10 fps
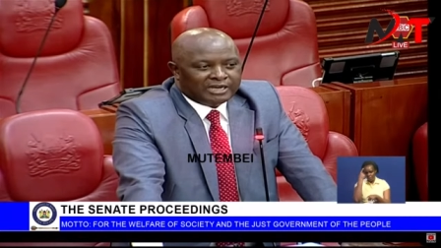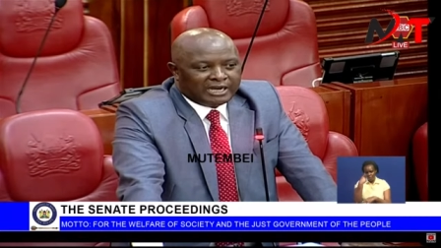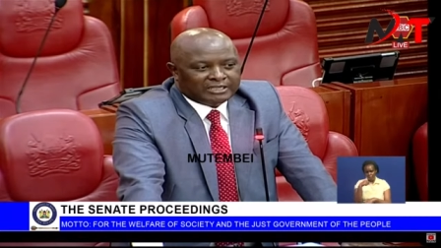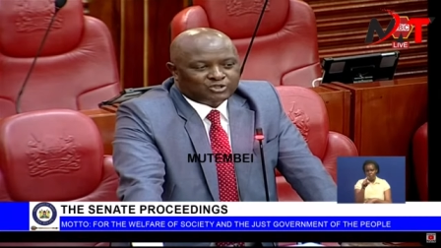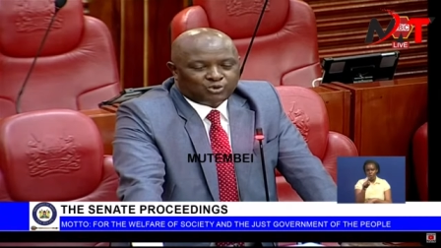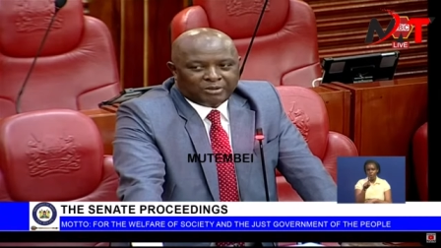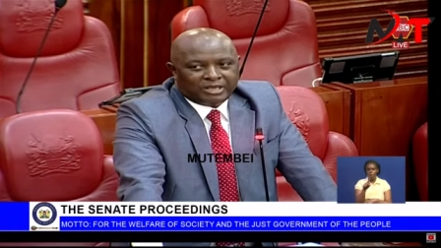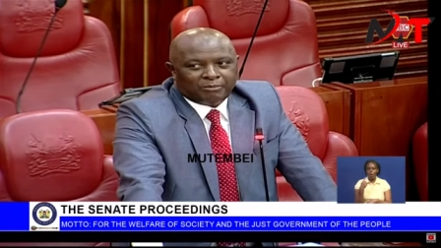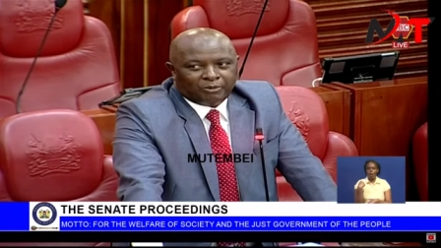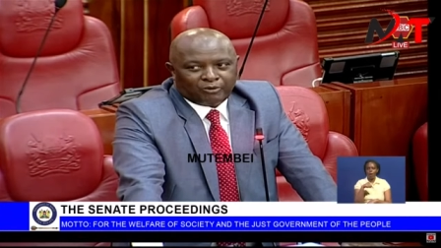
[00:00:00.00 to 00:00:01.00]
us to
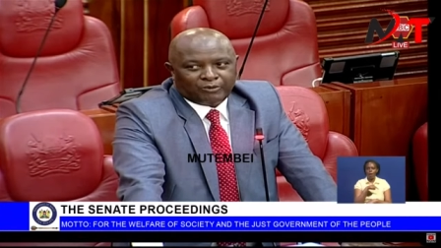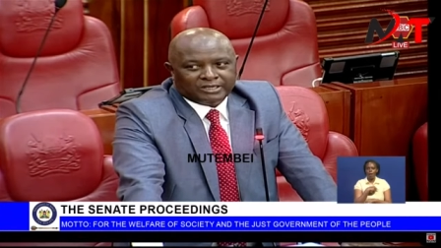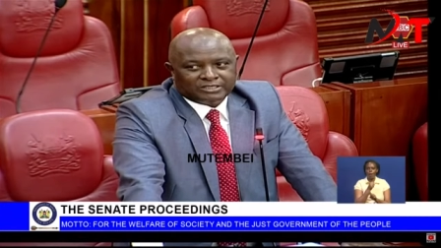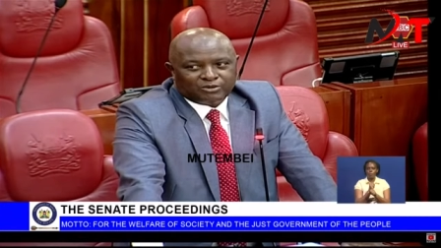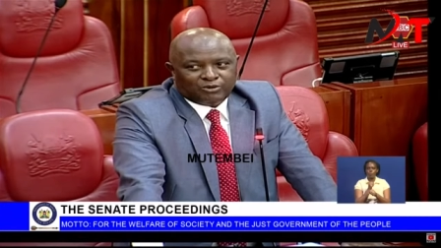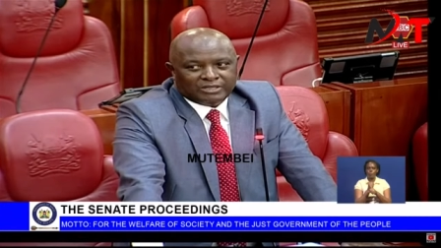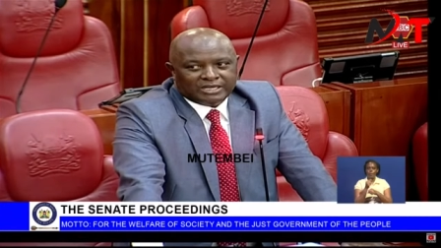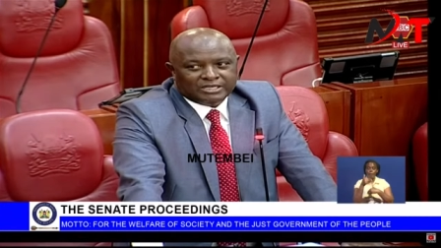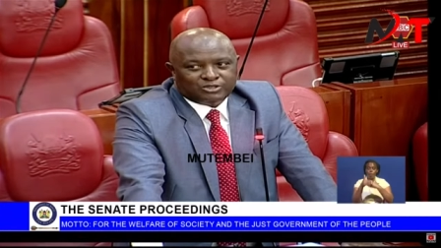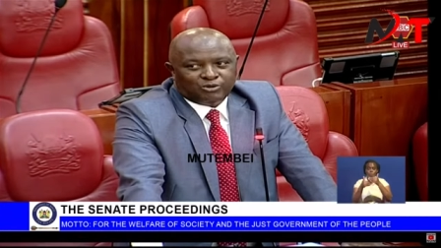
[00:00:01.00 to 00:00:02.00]
make progress on
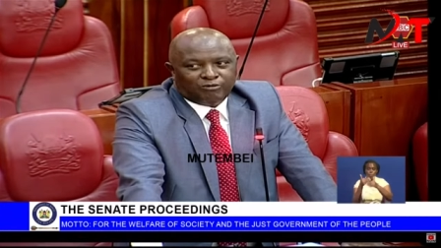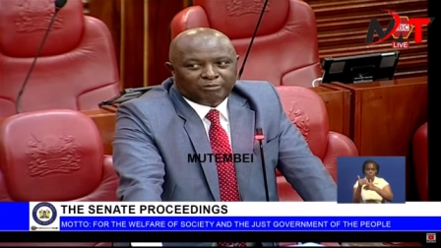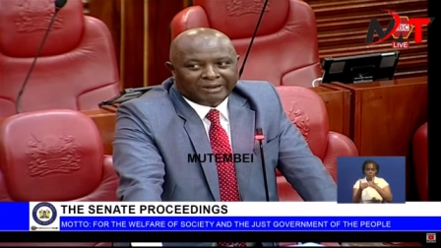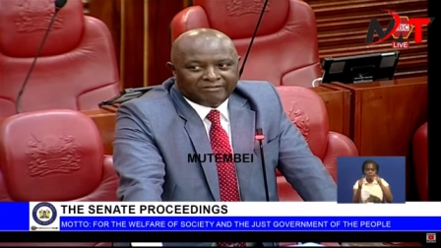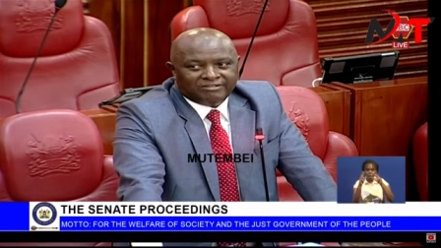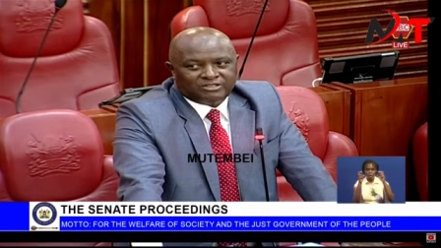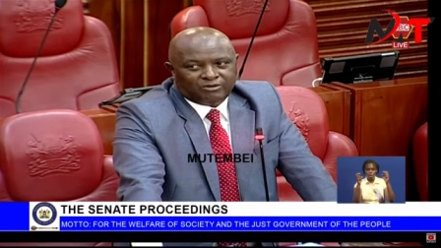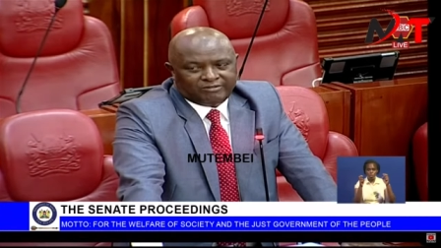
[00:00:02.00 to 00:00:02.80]
the issue of privacy